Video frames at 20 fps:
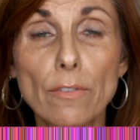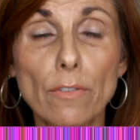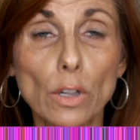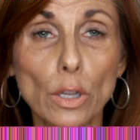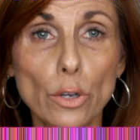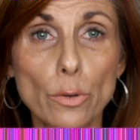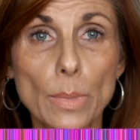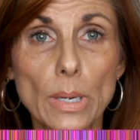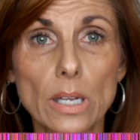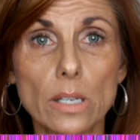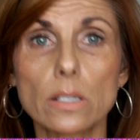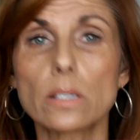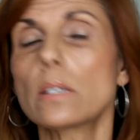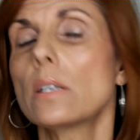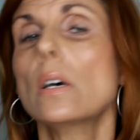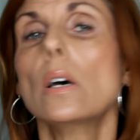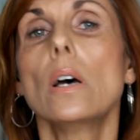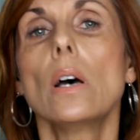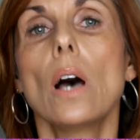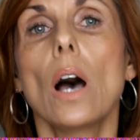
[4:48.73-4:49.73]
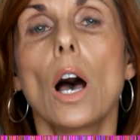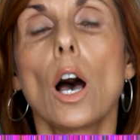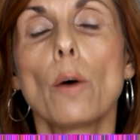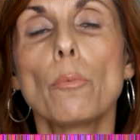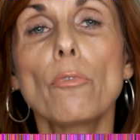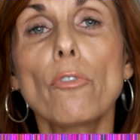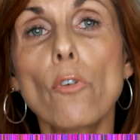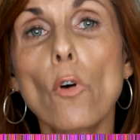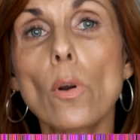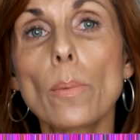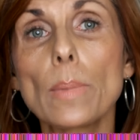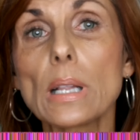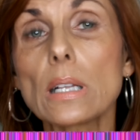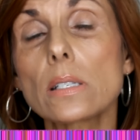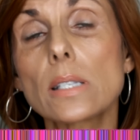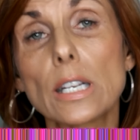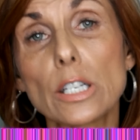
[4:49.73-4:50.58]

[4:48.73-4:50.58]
voluminous um, formulas.